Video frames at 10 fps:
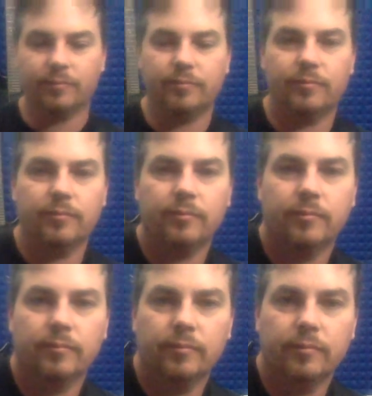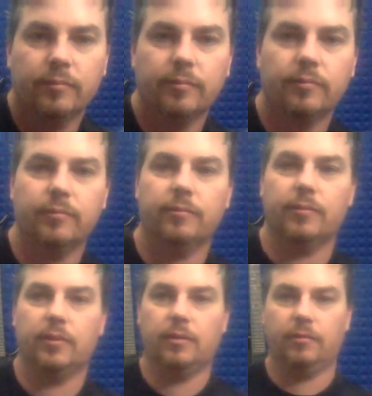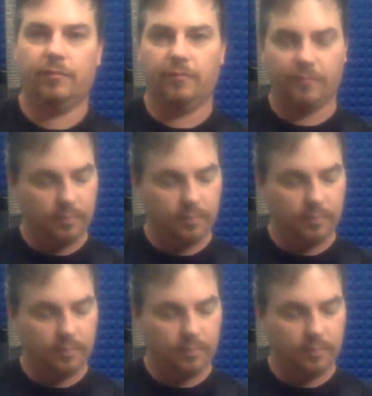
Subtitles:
No one is speaking in this clip.